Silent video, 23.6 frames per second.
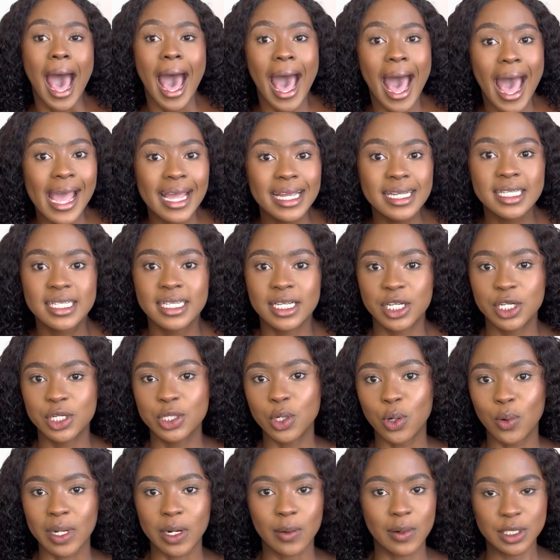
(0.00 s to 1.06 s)
I didn't
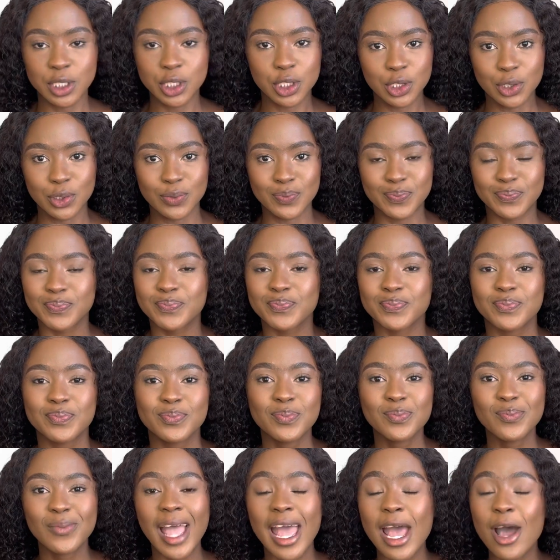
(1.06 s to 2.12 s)
know what I want to do.
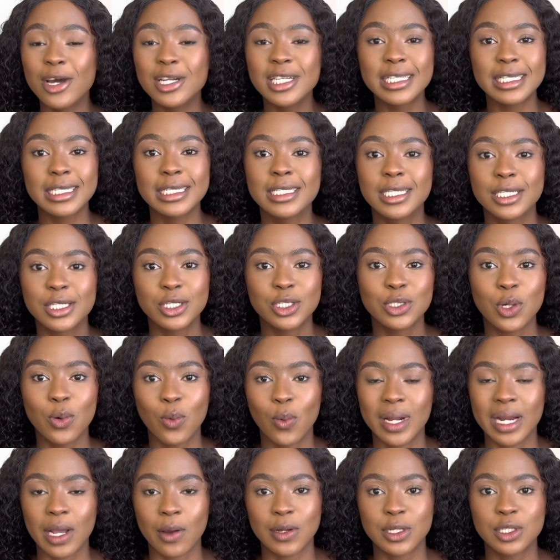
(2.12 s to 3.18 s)
I honestly didn't know
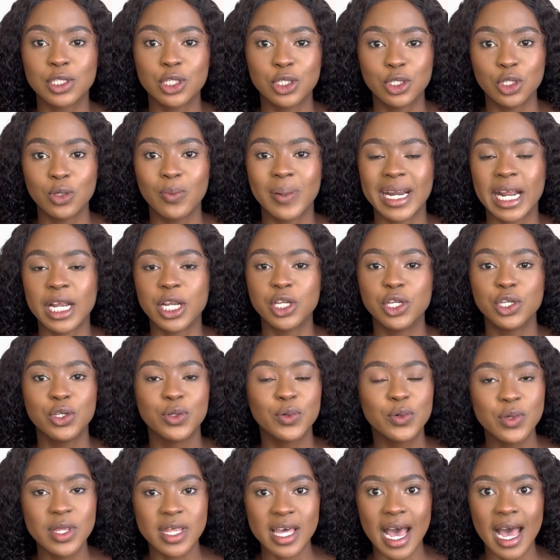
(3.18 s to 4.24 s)
what I want to do, but I
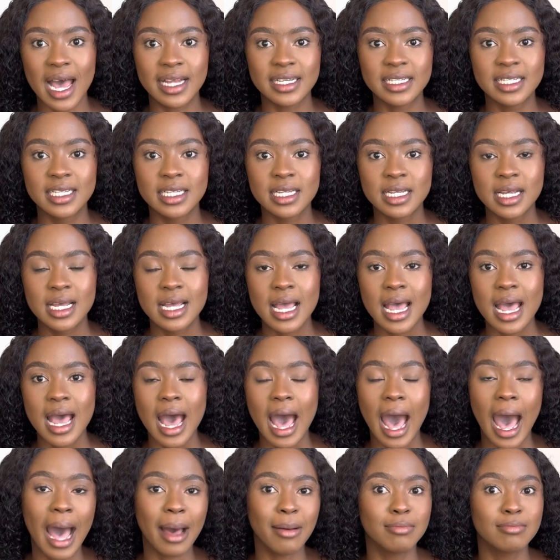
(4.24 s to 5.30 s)
knew that
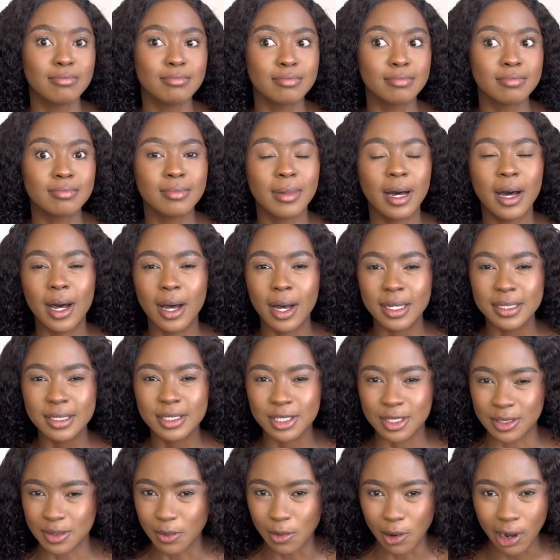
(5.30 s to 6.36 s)
I'm
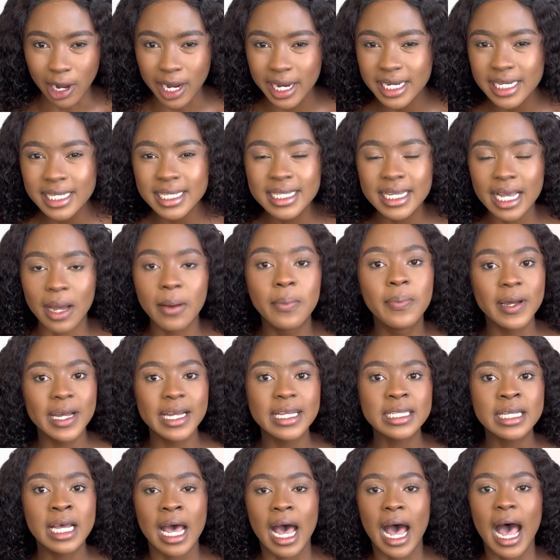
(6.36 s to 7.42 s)
smart a
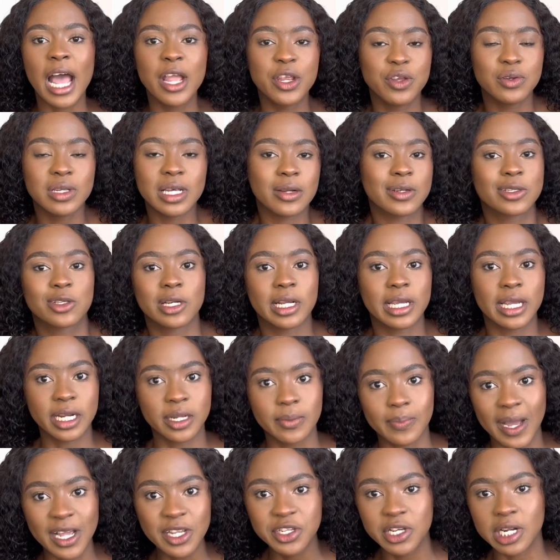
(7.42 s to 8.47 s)
bit. I knew that I was going to get a
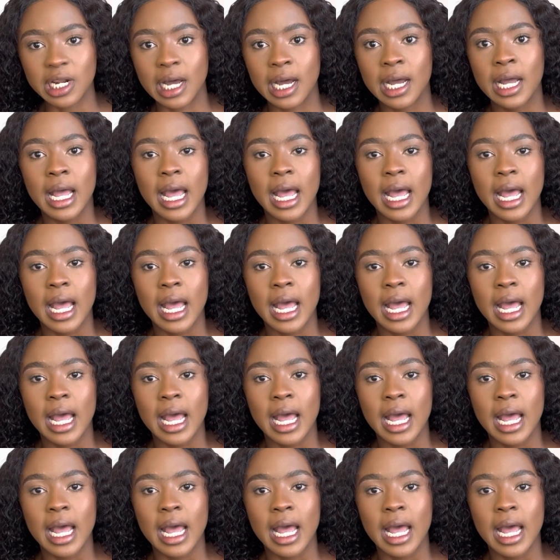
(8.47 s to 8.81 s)
bachelor,